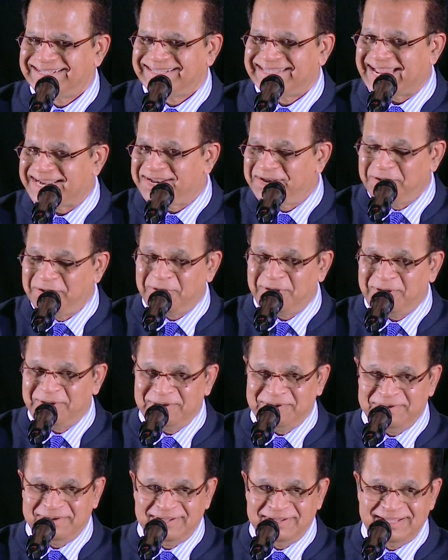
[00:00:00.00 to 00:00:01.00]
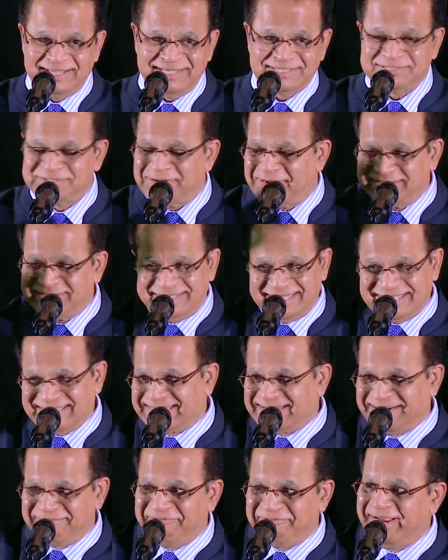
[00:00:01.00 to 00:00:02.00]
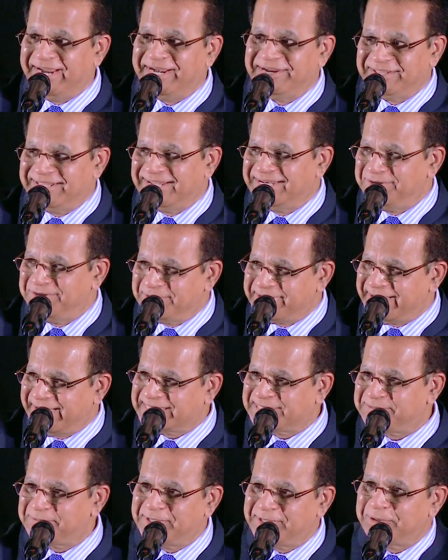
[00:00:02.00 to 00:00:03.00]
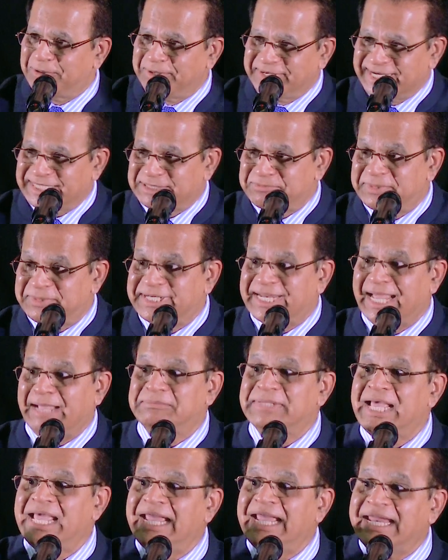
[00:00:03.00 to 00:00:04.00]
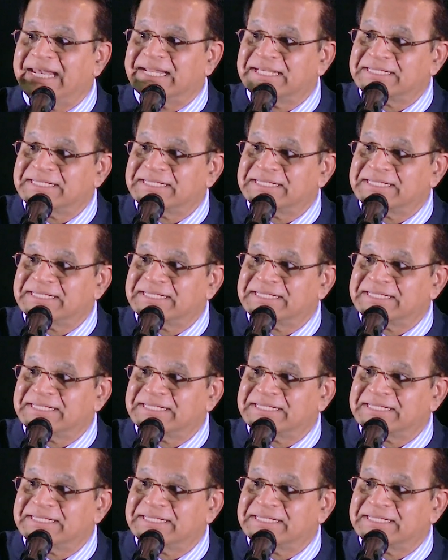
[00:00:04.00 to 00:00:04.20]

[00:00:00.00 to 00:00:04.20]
That law is not just confined to the New Testament, the Old Testament time, it